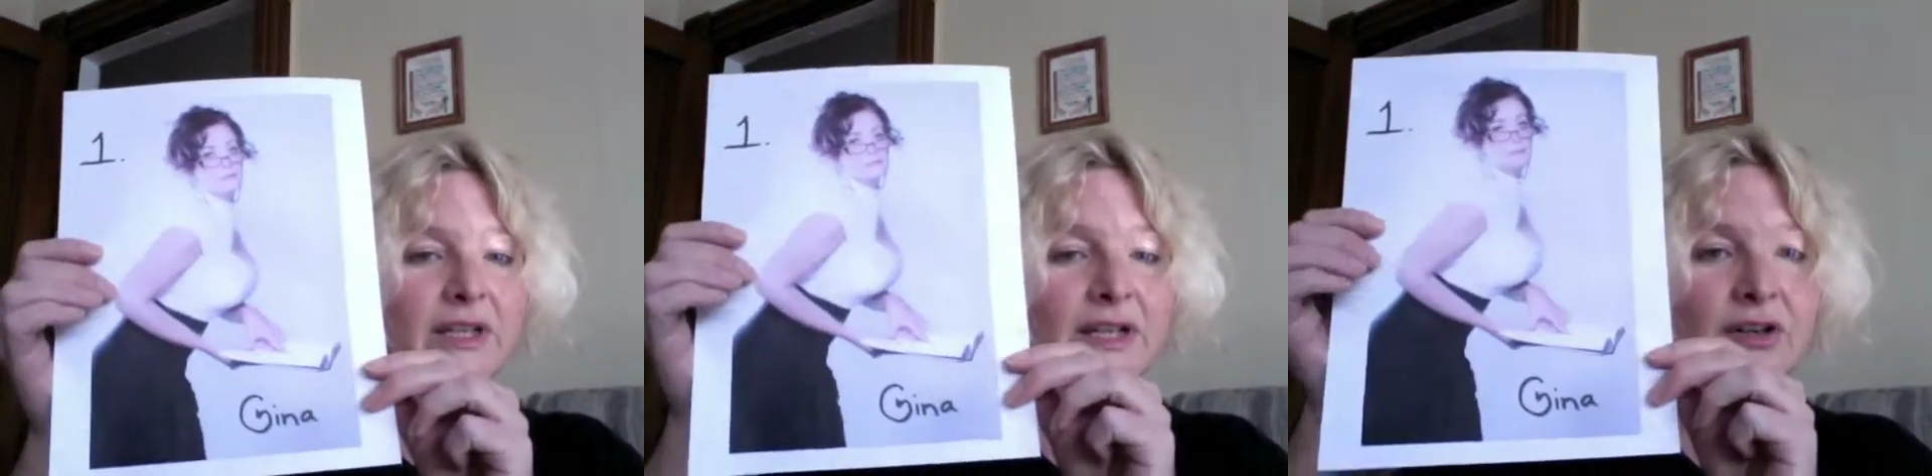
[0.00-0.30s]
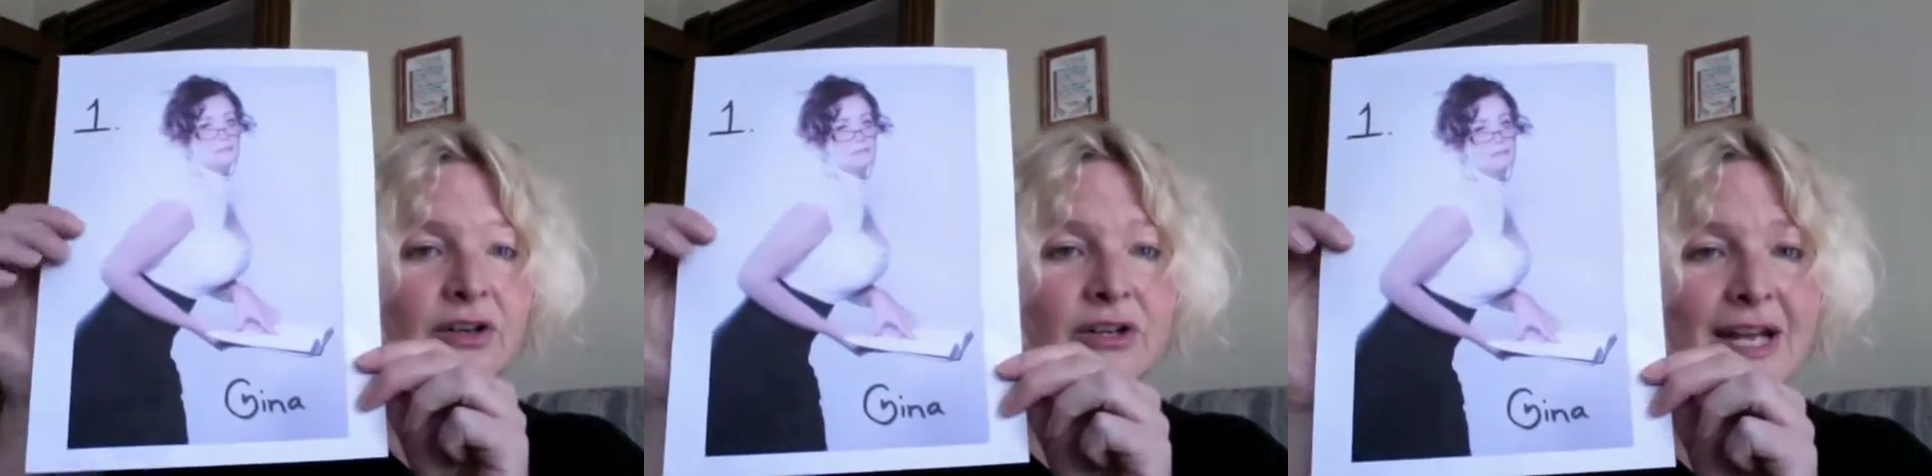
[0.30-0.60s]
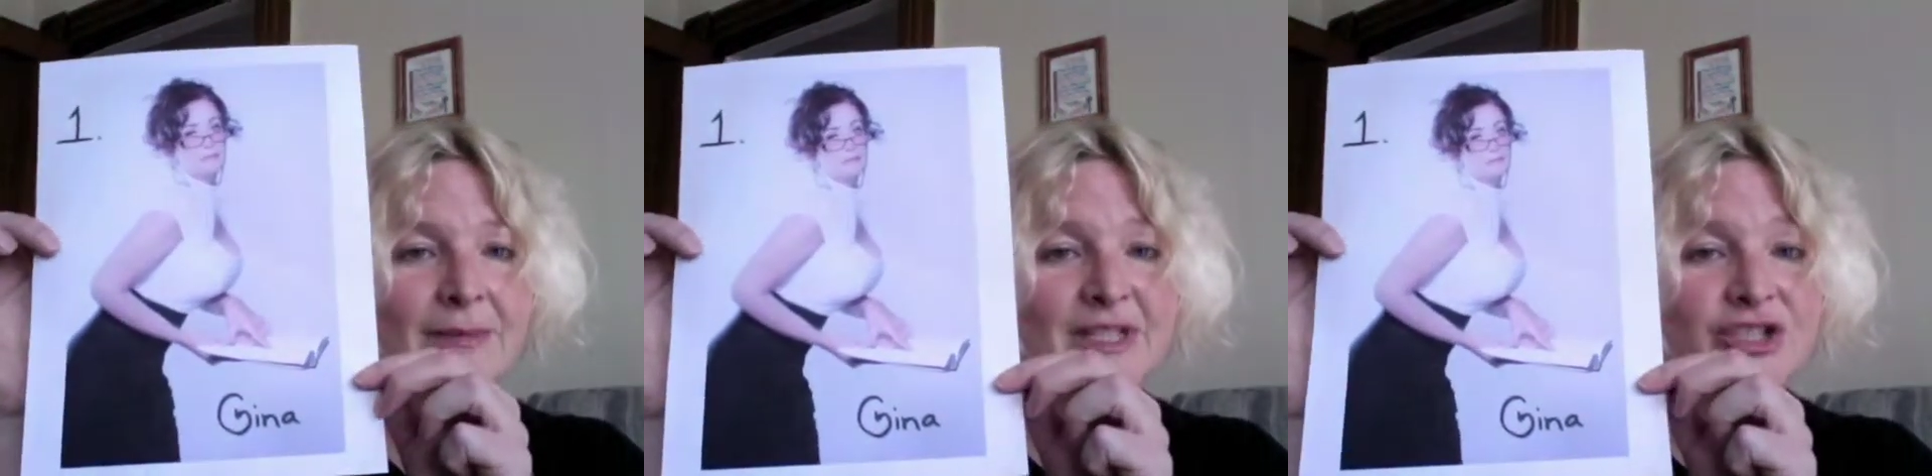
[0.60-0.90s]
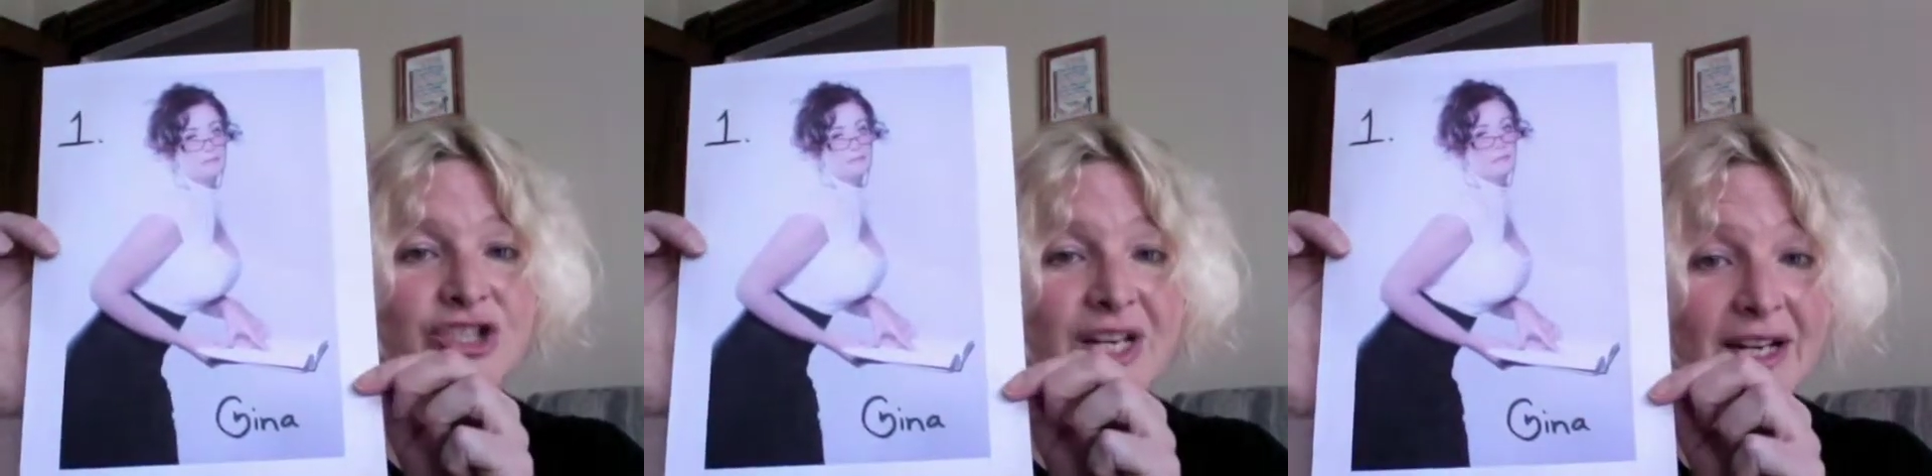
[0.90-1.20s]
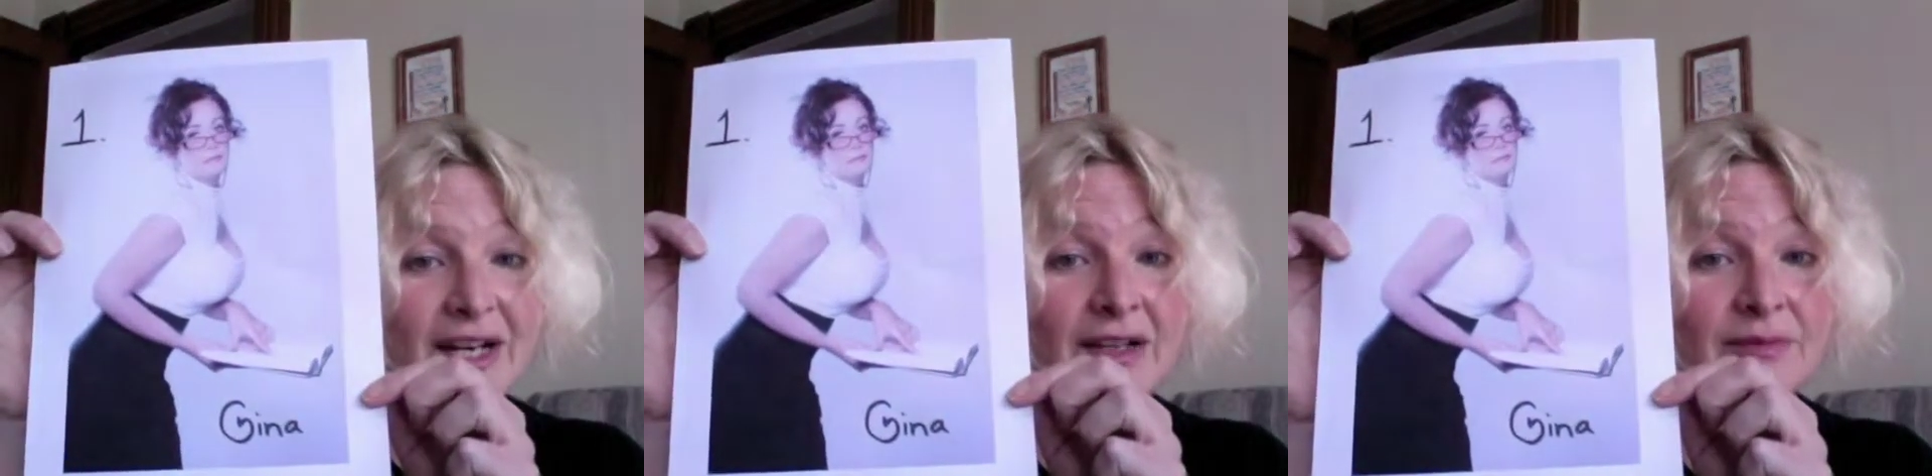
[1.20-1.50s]
here, her name is
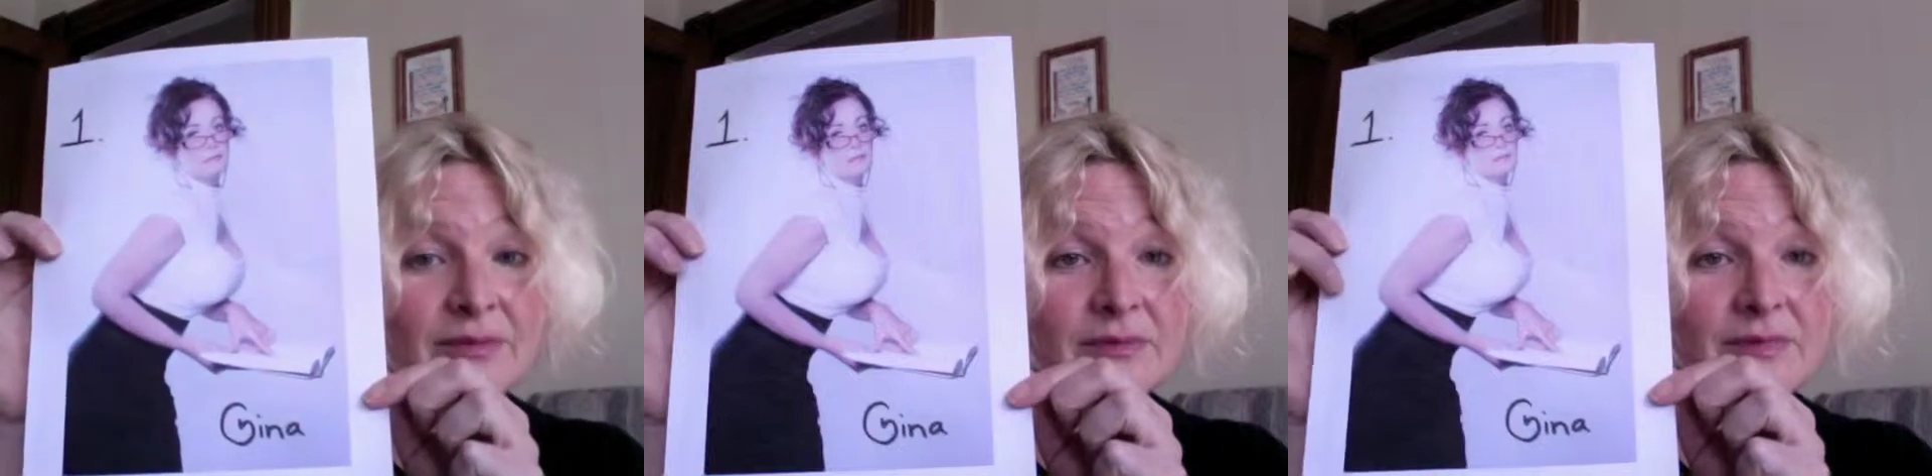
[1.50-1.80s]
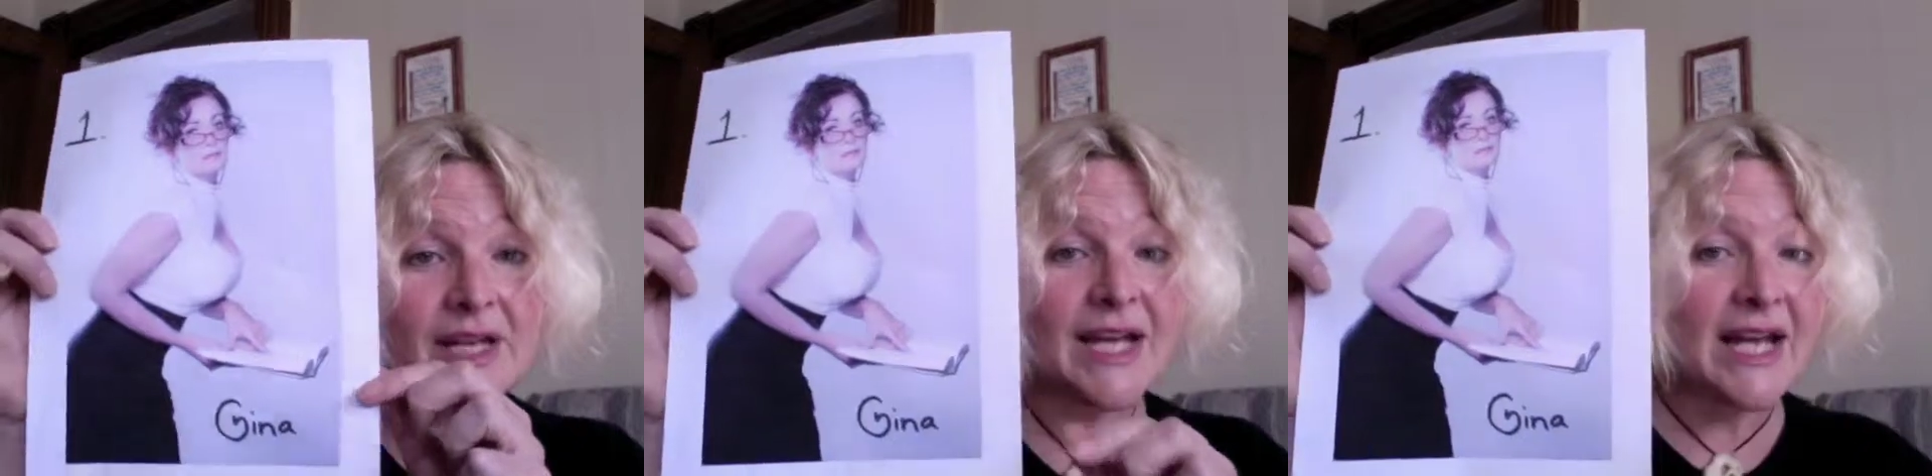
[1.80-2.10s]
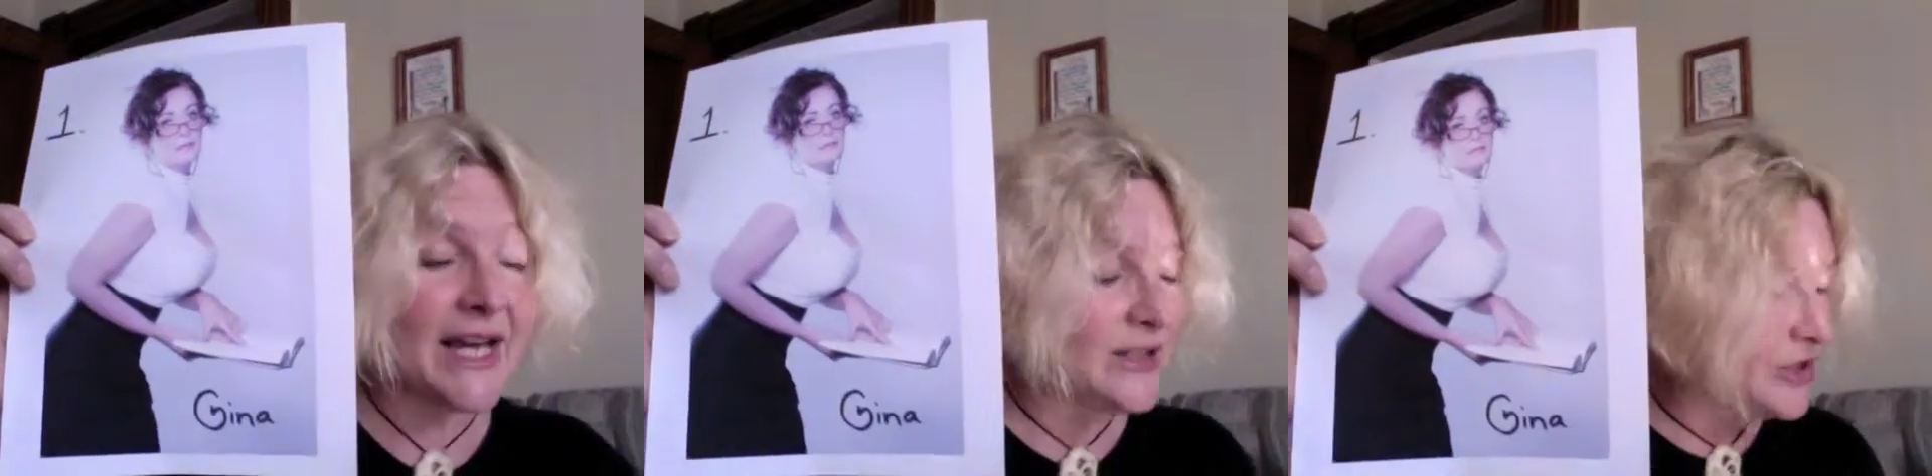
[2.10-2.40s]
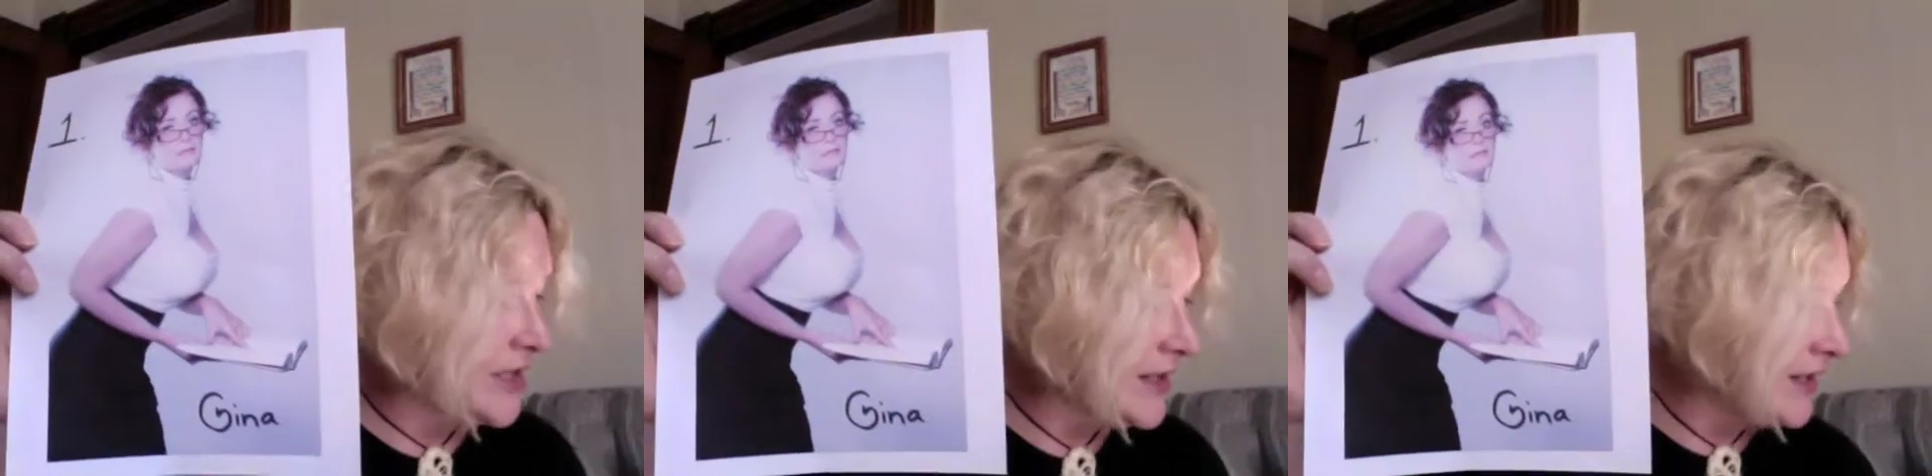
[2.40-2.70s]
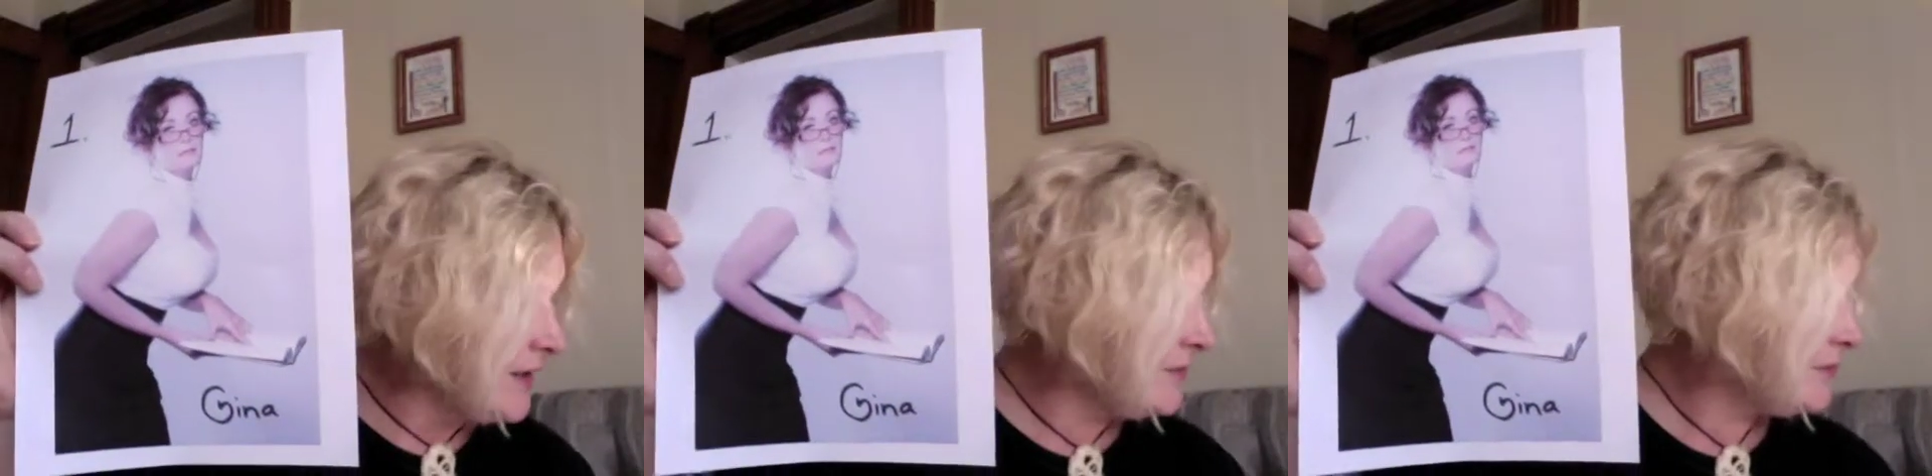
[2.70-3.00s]
Gina, and
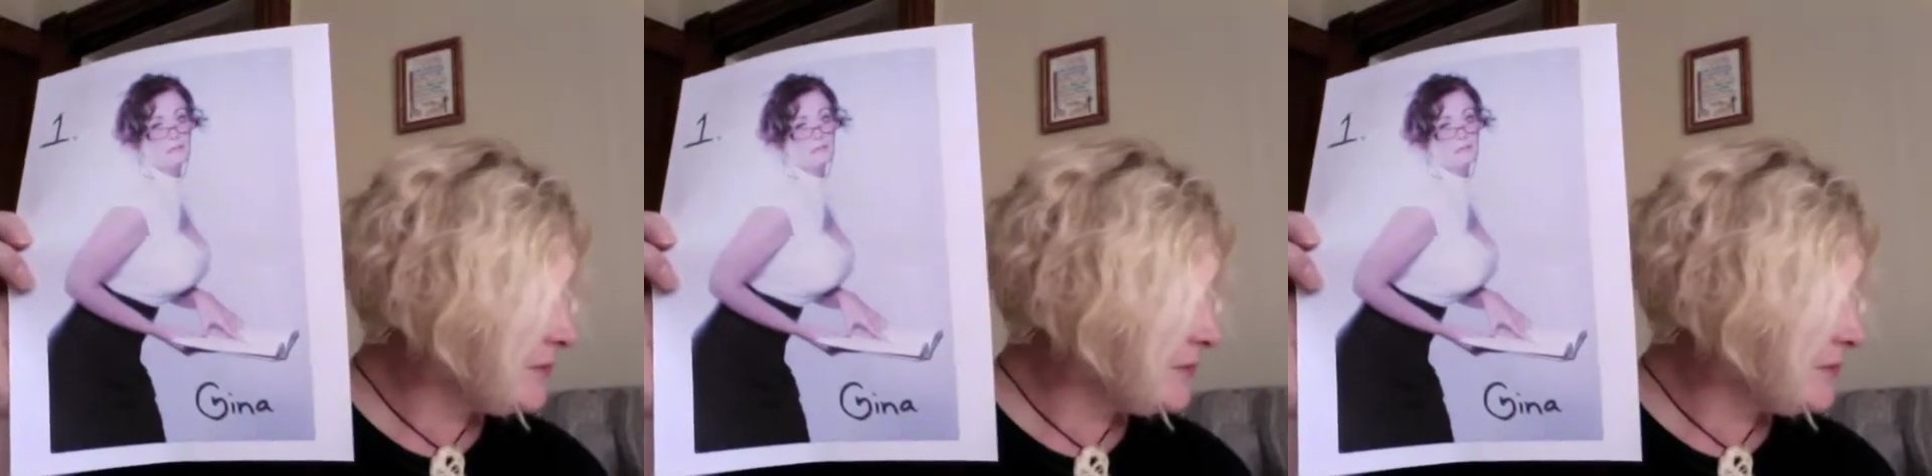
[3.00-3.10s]
Gina